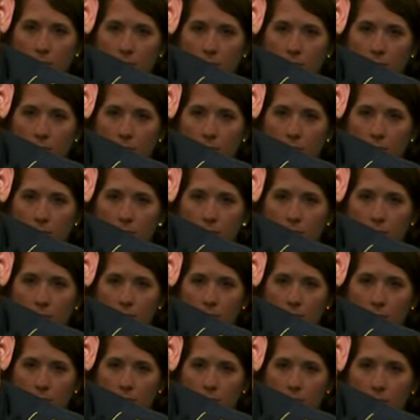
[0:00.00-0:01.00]

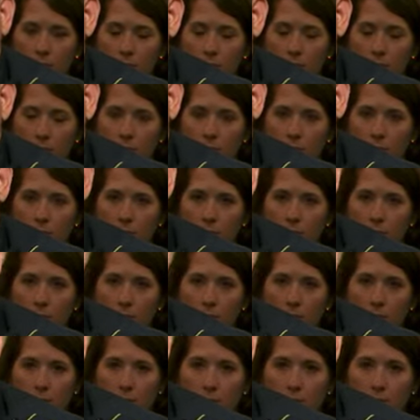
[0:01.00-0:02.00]

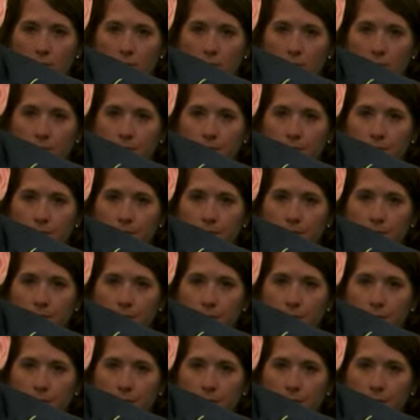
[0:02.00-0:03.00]

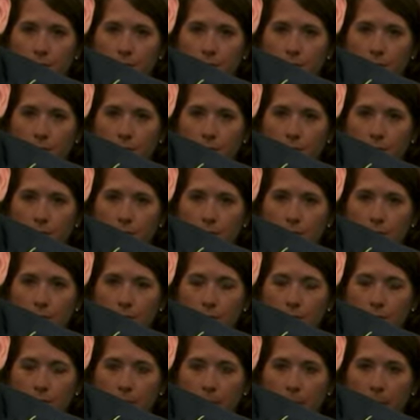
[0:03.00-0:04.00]

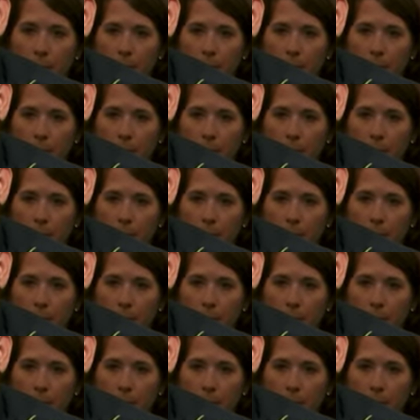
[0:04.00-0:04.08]
(silent)